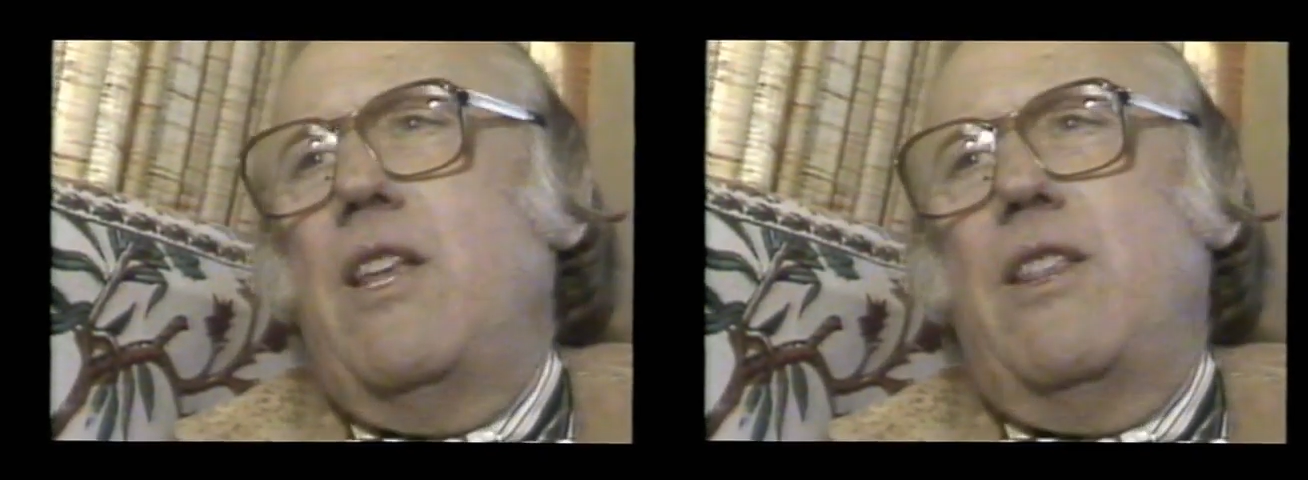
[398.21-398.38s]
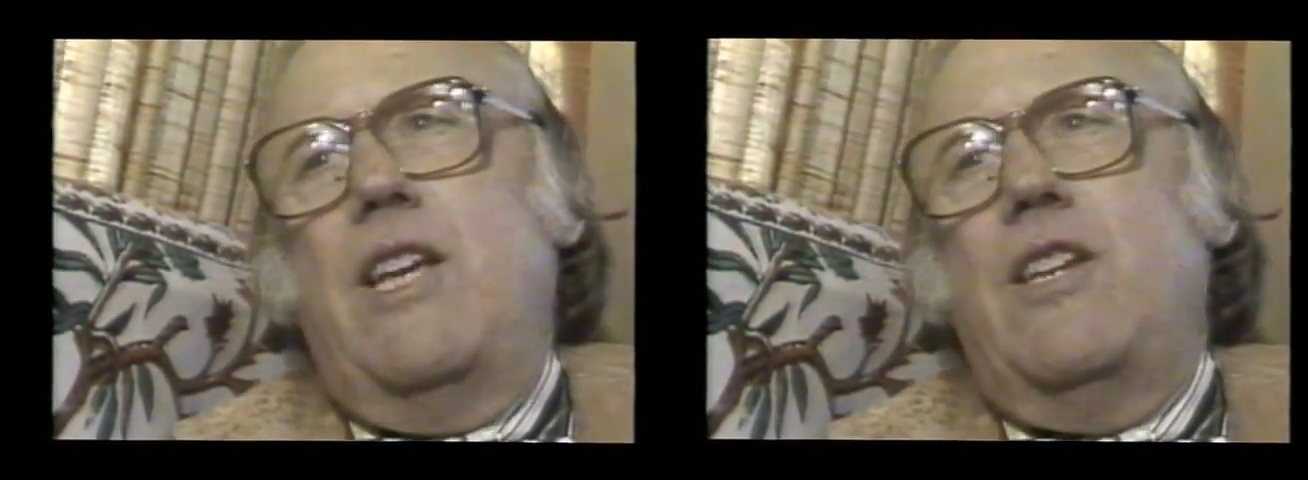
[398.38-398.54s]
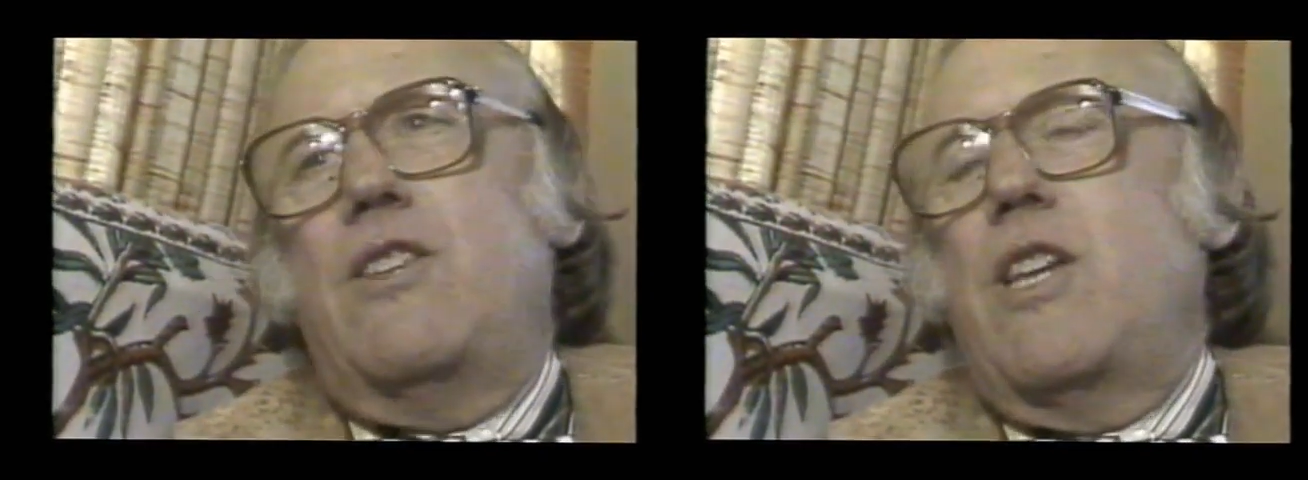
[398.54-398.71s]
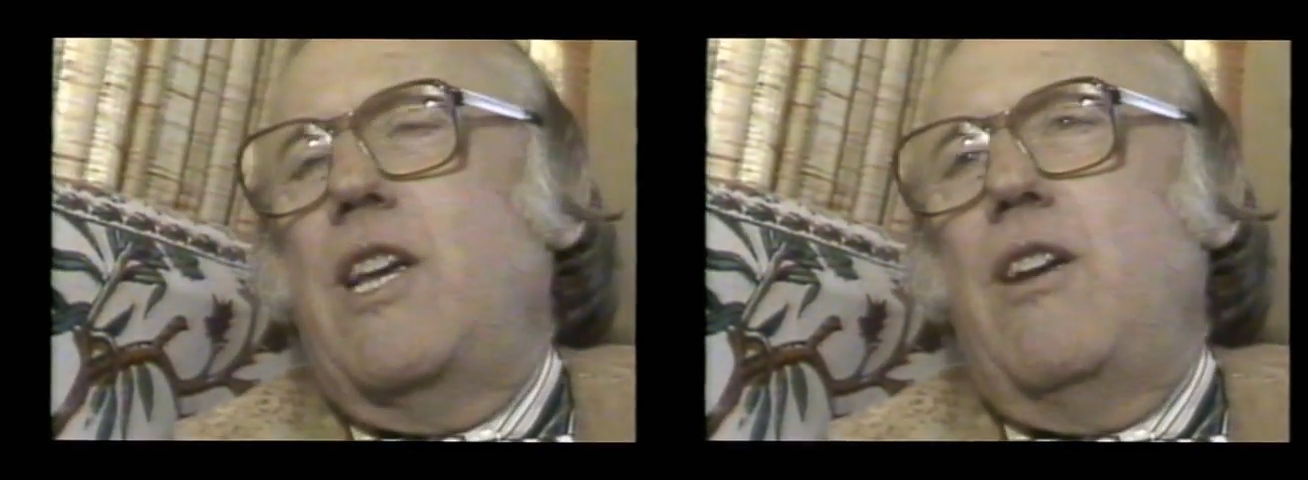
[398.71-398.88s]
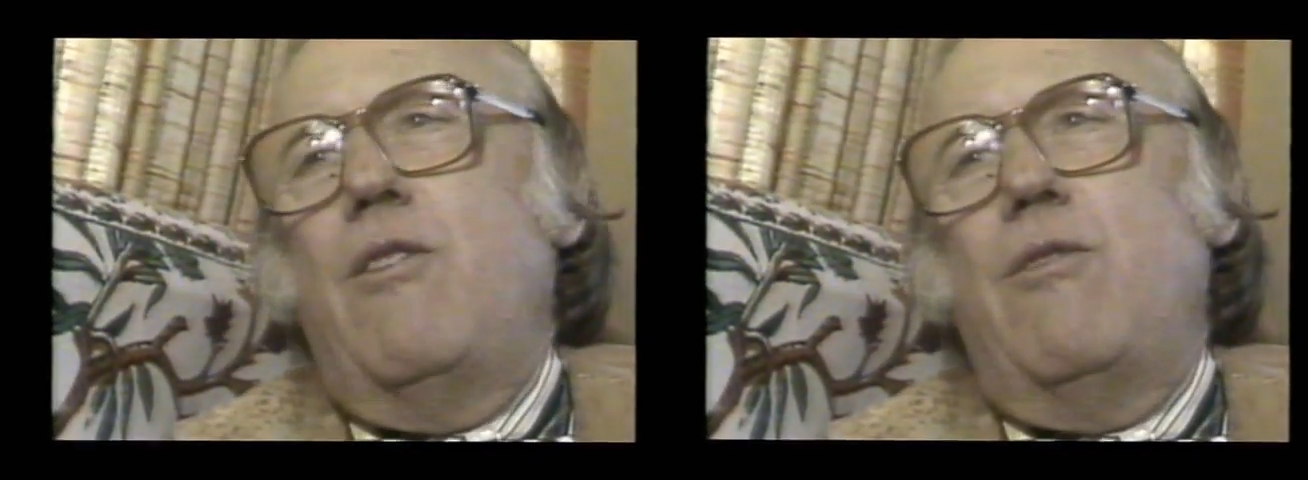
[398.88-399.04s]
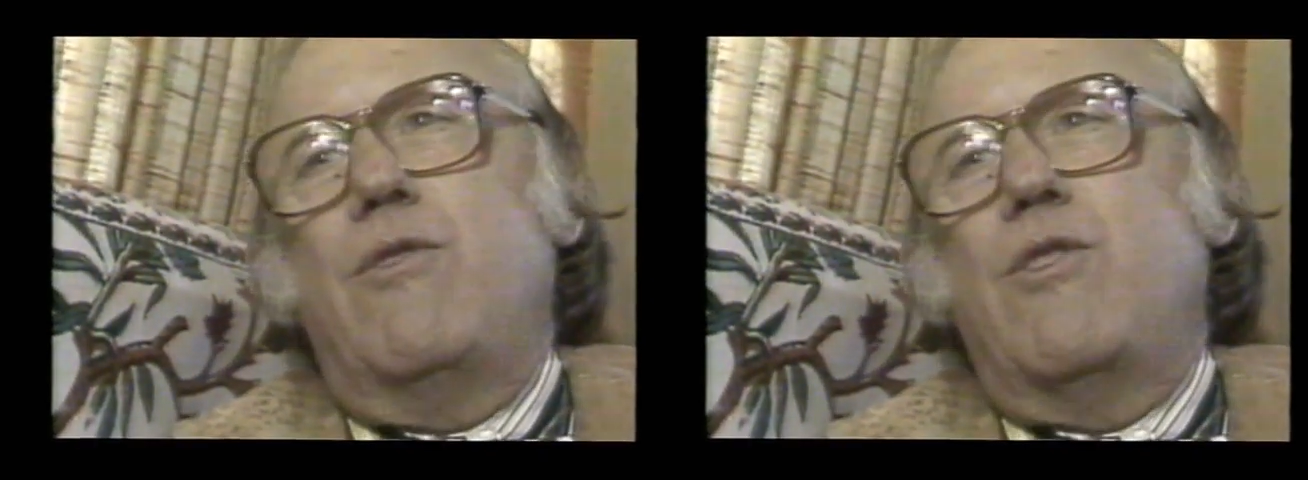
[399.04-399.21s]
they say
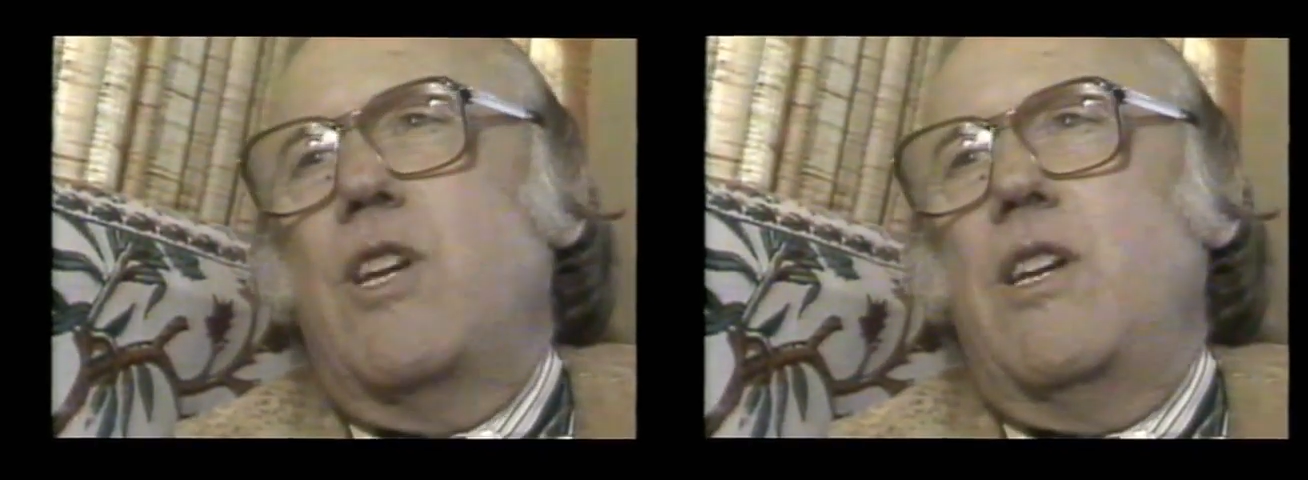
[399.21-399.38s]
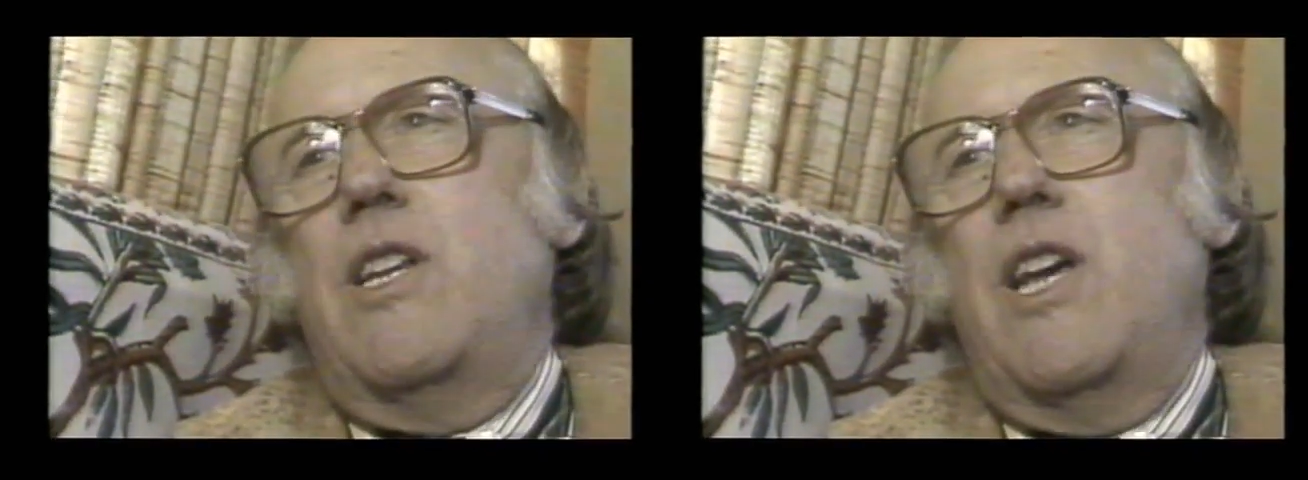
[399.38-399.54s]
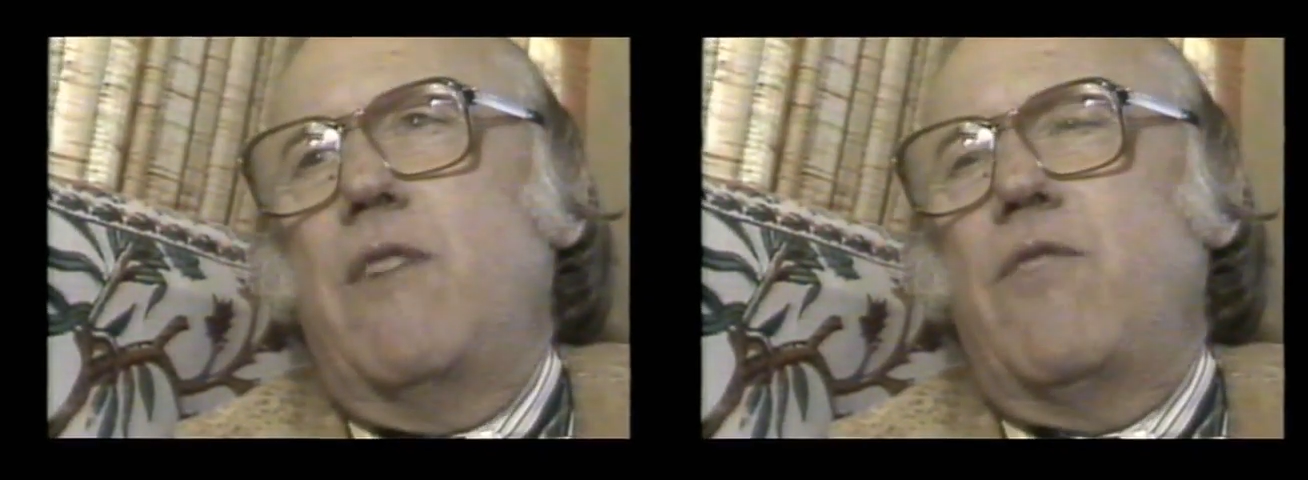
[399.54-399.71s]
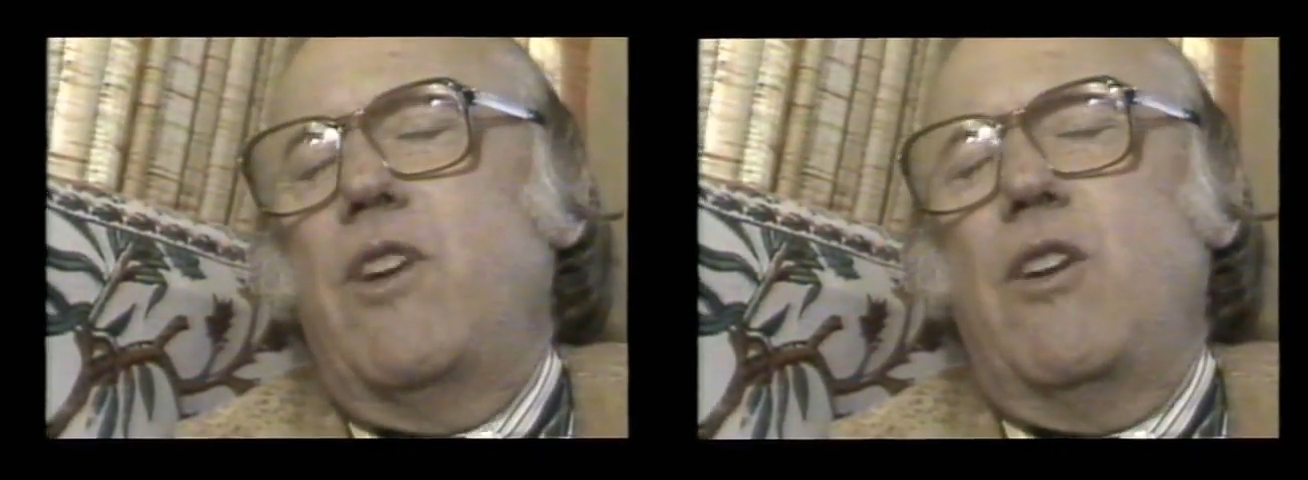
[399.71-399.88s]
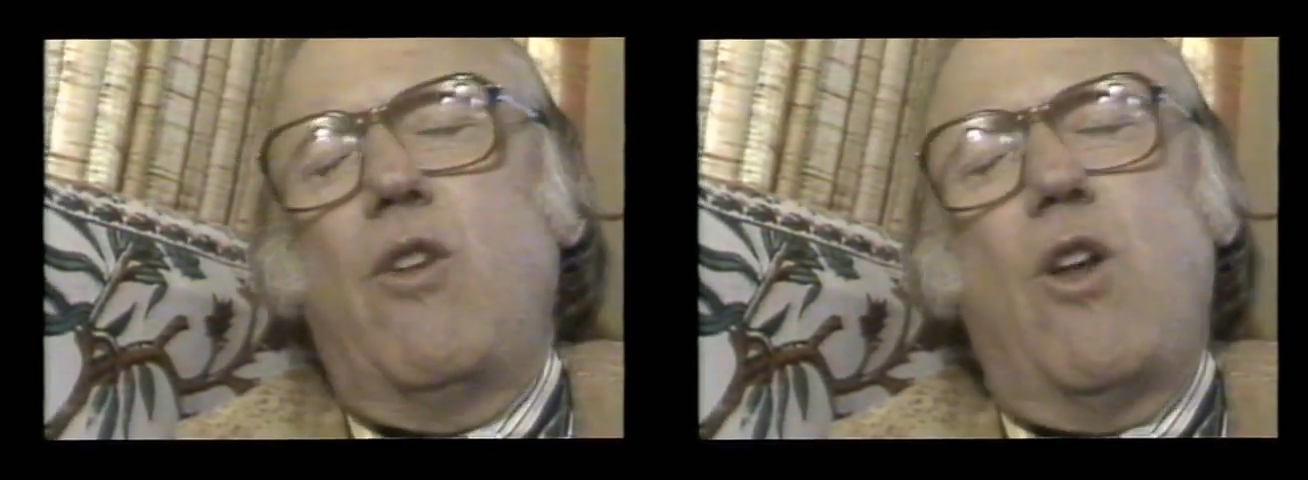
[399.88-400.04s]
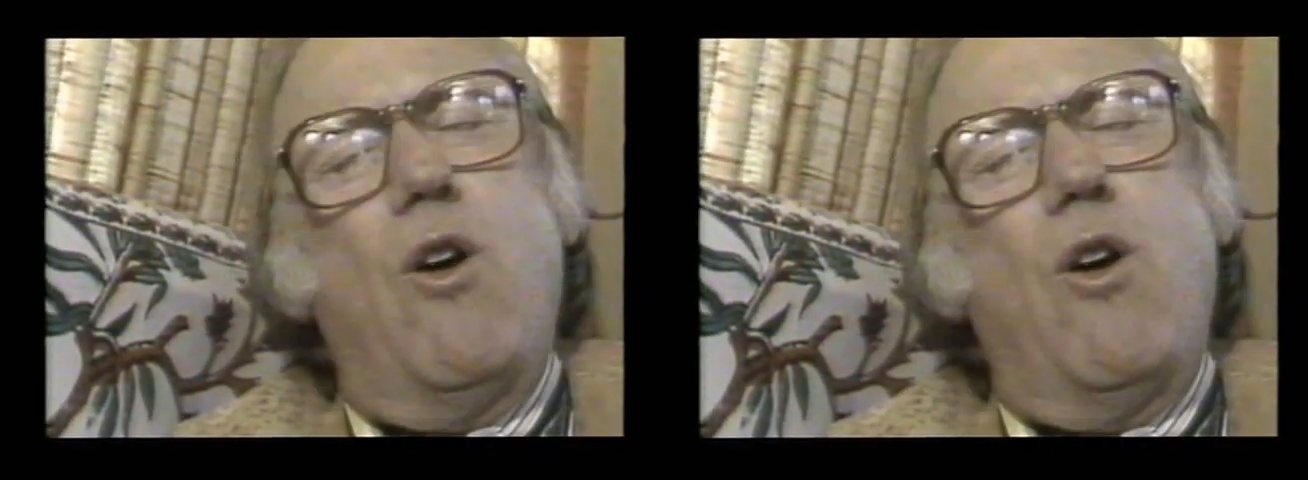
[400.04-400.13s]
on Sunday afternoon,